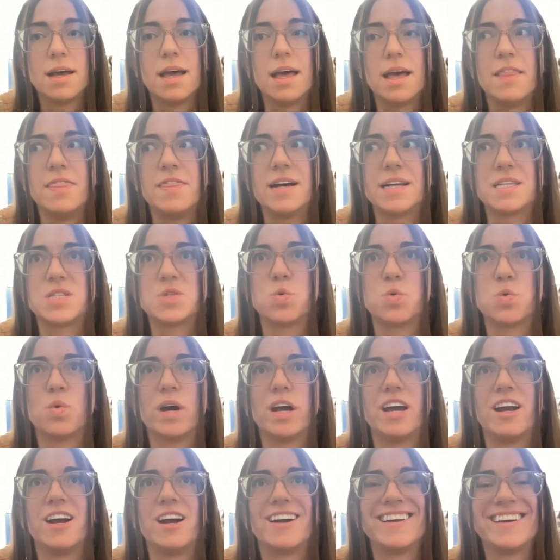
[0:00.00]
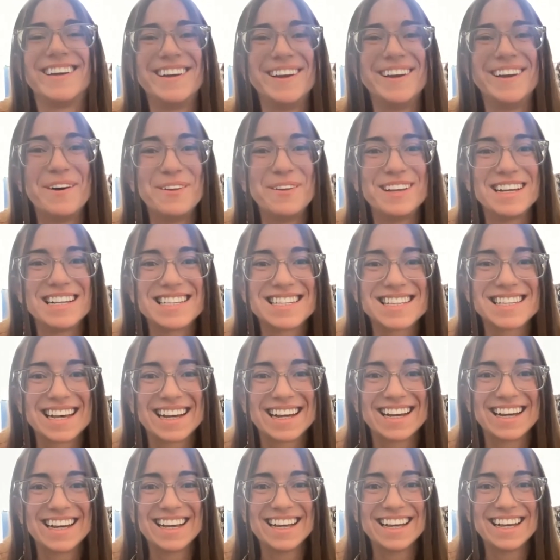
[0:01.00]
And that's where, you know, this
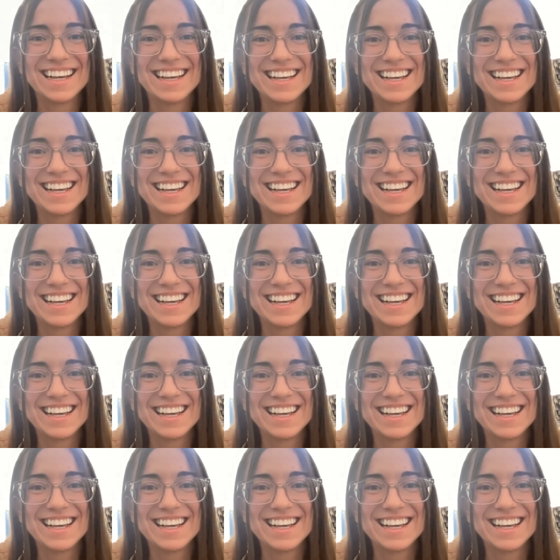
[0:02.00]
like